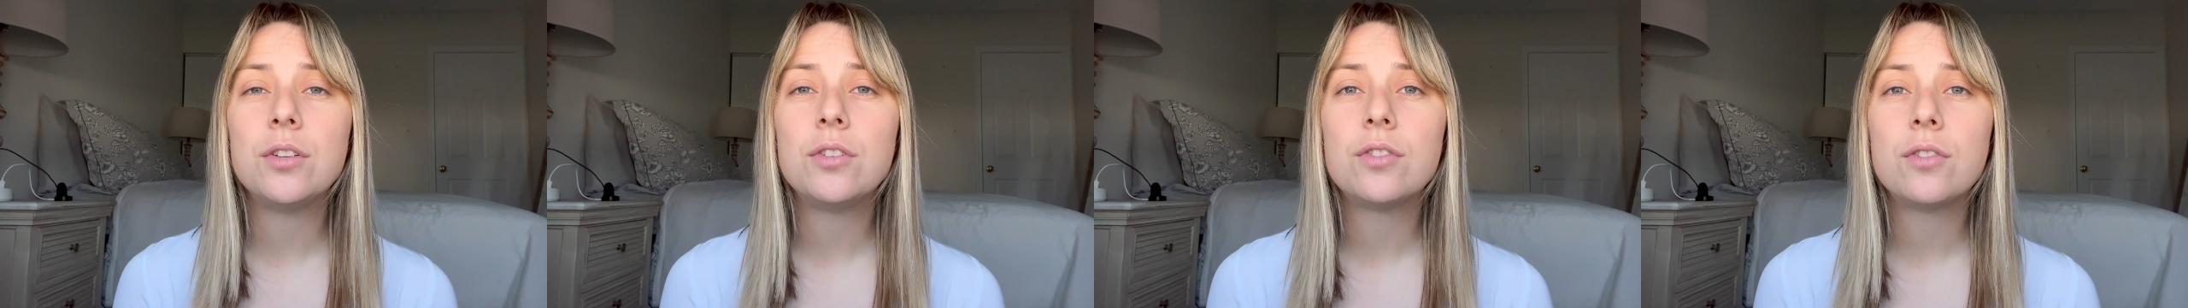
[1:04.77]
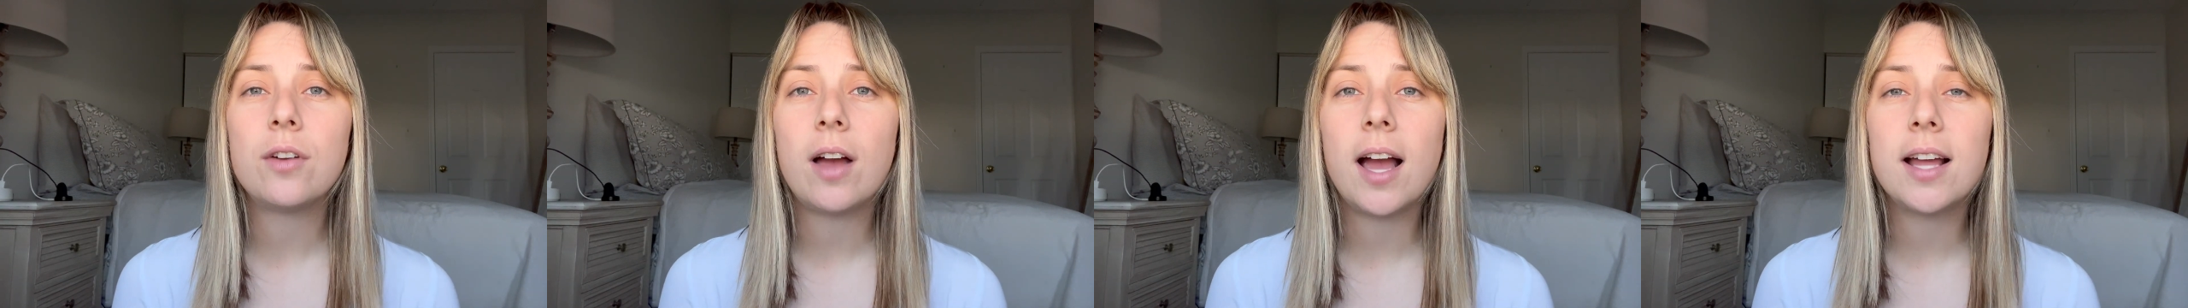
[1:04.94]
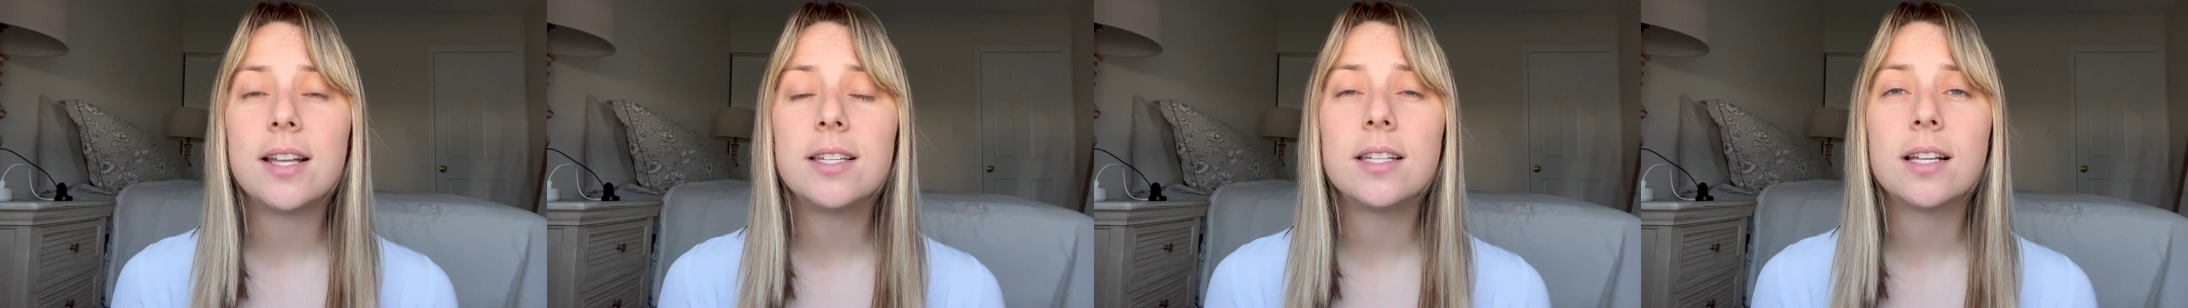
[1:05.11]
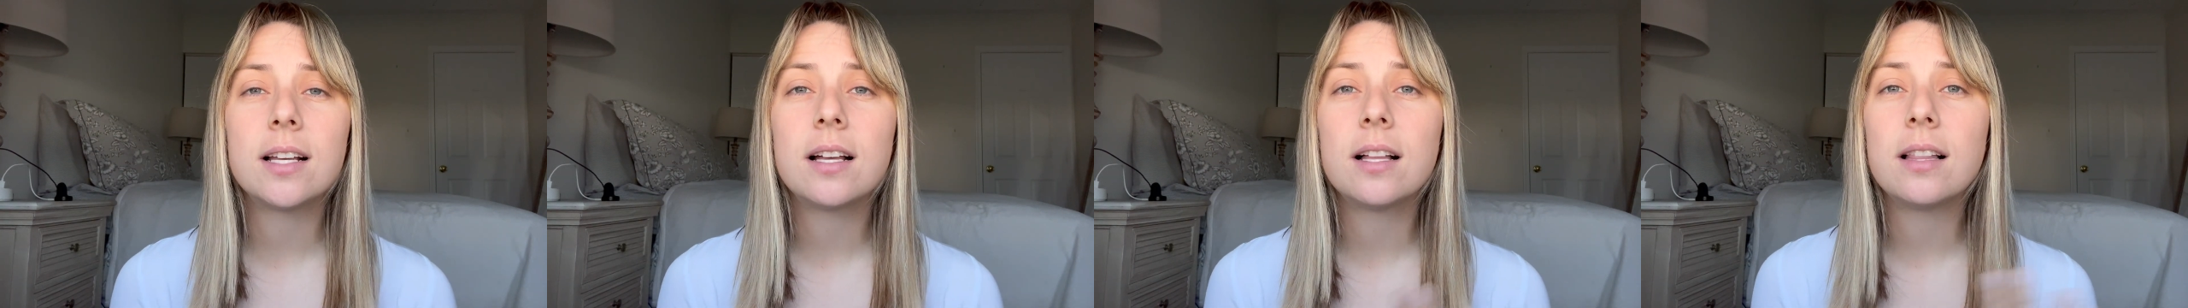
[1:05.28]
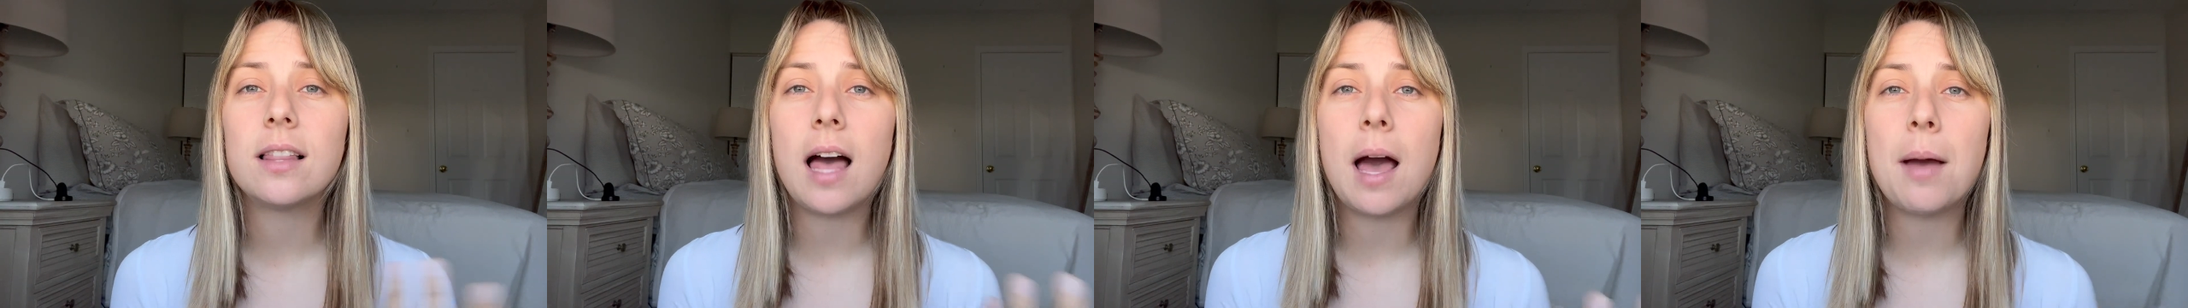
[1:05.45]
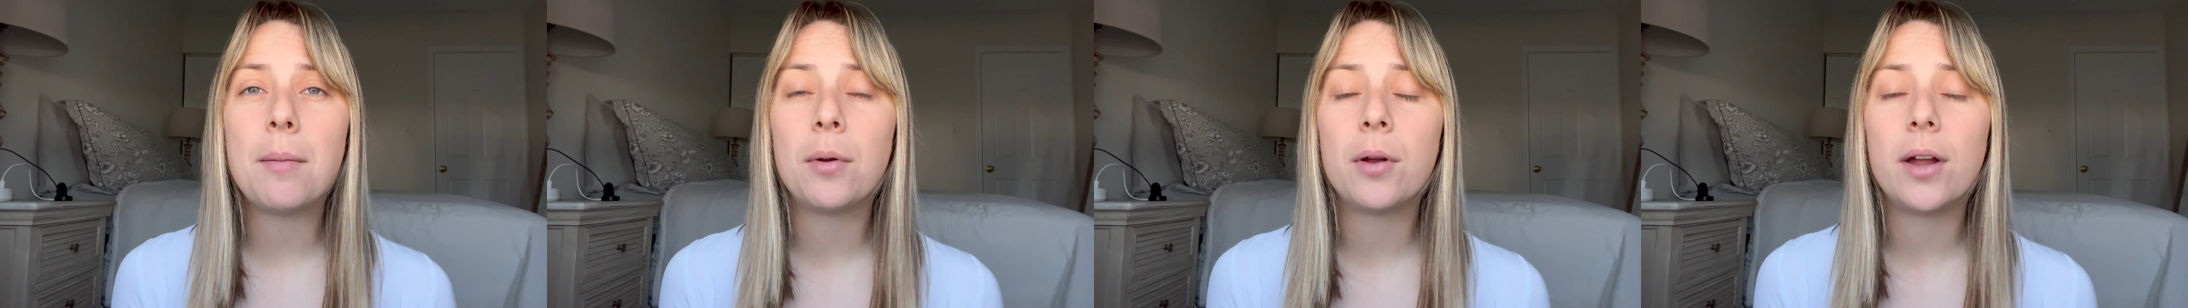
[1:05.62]
try to
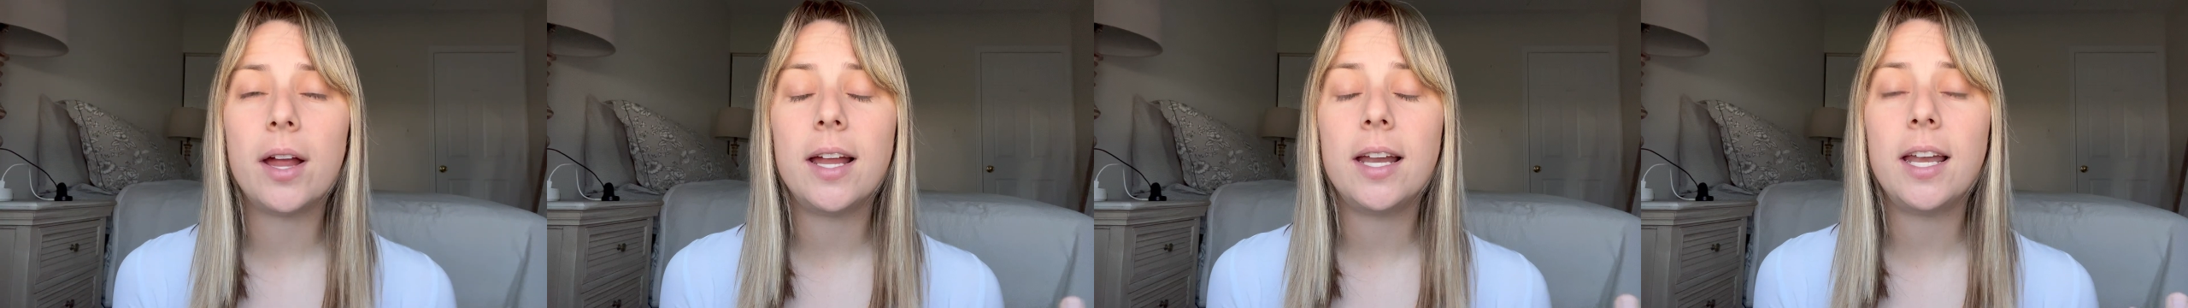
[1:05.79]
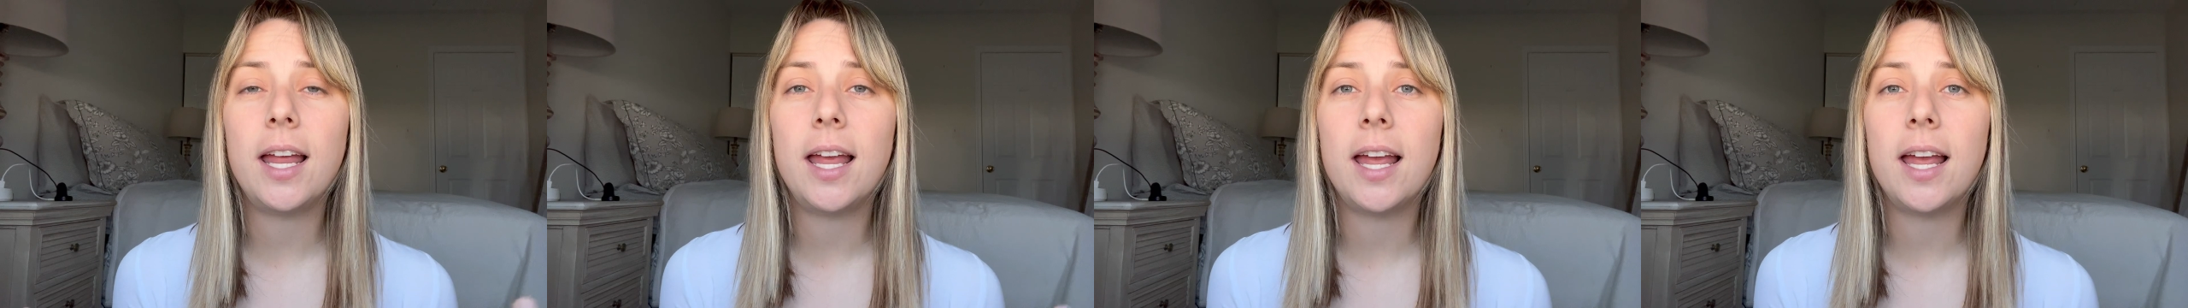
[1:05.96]
collaborate